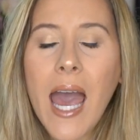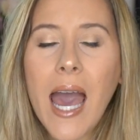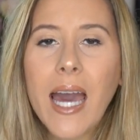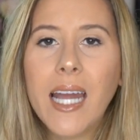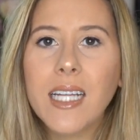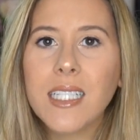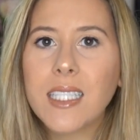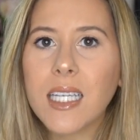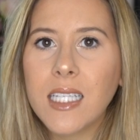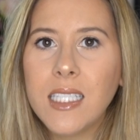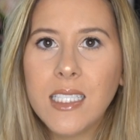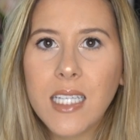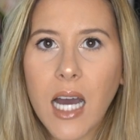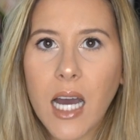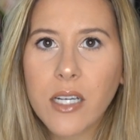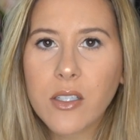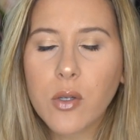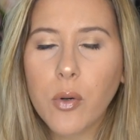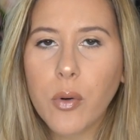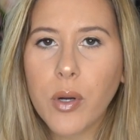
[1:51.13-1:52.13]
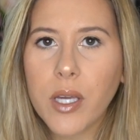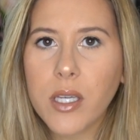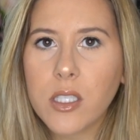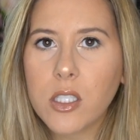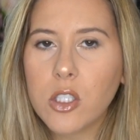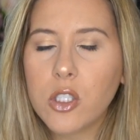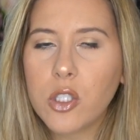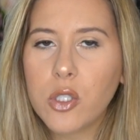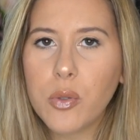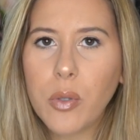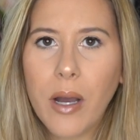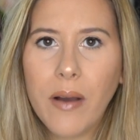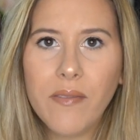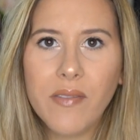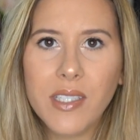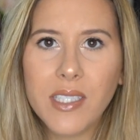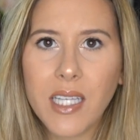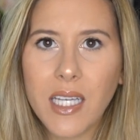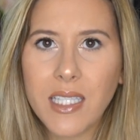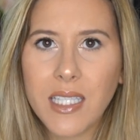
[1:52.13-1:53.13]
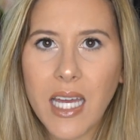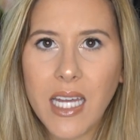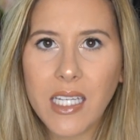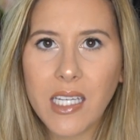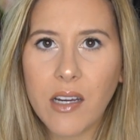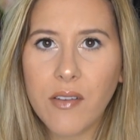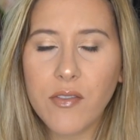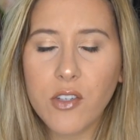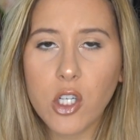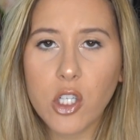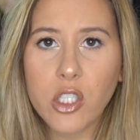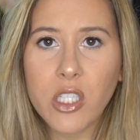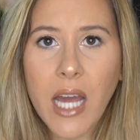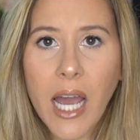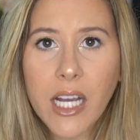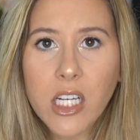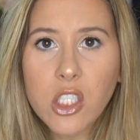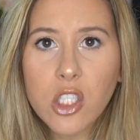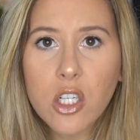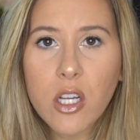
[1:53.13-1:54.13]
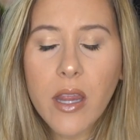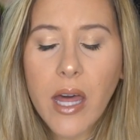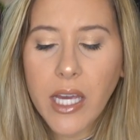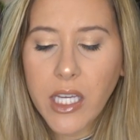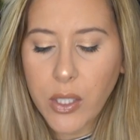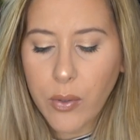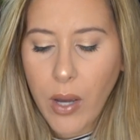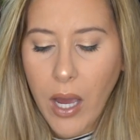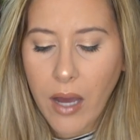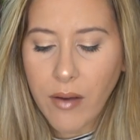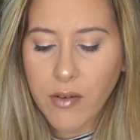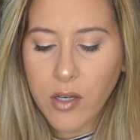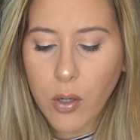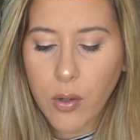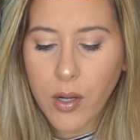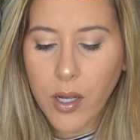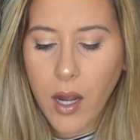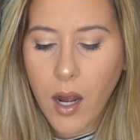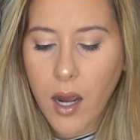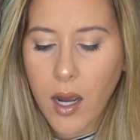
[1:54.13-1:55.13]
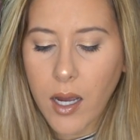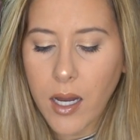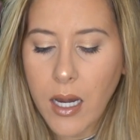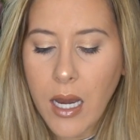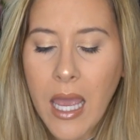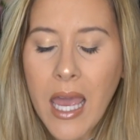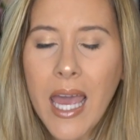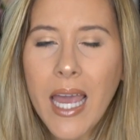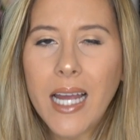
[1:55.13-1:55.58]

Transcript: and it's not going to emphasize any of your texture that you have going on.